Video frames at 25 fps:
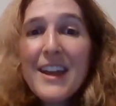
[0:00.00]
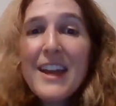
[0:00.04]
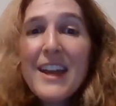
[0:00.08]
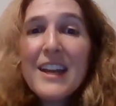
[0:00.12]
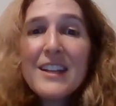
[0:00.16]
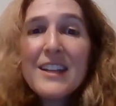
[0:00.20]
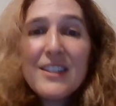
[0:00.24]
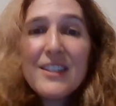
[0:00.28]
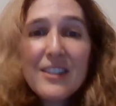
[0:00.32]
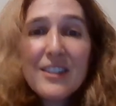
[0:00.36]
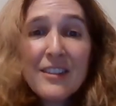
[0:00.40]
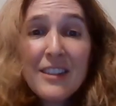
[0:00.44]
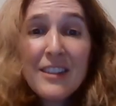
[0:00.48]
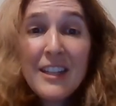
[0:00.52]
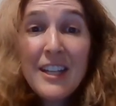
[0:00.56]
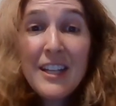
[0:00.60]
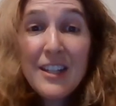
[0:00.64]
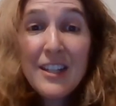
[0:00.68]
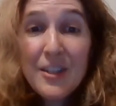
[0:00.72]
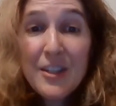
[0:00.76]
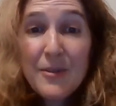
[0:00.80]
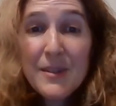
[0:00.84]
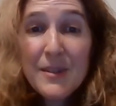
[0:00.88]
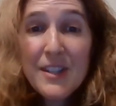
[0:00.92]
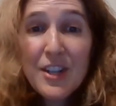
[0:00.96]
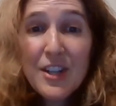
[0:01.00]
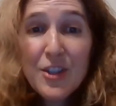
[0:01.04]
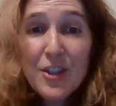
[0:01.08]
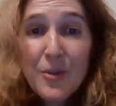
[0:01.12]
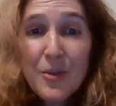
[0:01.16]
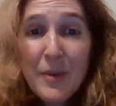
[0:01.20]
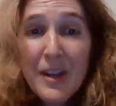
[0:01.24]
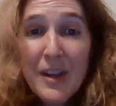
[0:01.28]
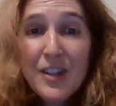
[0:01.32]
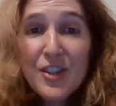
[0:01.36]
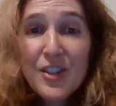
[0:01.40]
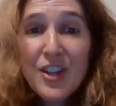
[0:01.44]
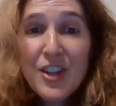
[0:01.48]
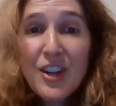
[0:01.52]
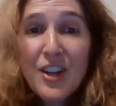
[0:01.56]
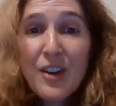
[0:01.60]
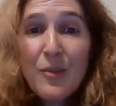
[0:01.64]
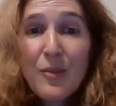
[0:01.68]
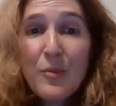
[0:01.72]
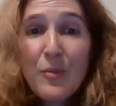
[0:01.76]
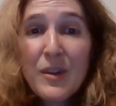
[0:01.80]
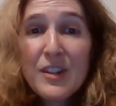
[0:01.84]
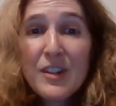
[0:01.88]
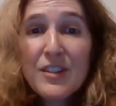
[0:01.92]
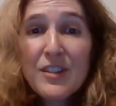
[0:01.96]
it can lead to a situation
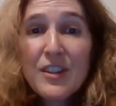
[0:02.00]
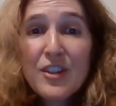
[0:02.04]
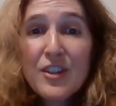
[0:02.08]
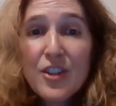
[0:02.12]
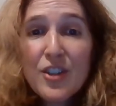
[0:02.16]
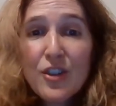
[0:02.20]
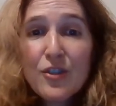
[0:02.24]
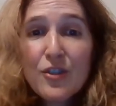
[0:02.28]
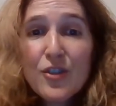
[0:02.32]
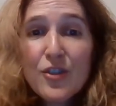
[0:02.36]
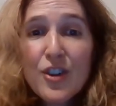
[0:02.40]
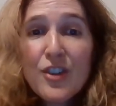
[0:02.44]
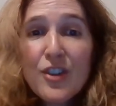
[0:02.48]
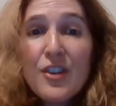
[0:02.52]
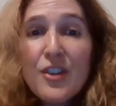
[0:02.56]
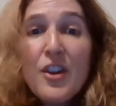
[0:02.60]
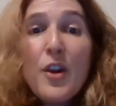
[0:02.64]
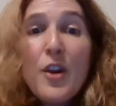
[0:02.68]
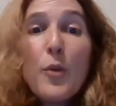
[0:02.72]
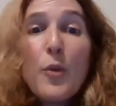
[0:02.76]
in which the children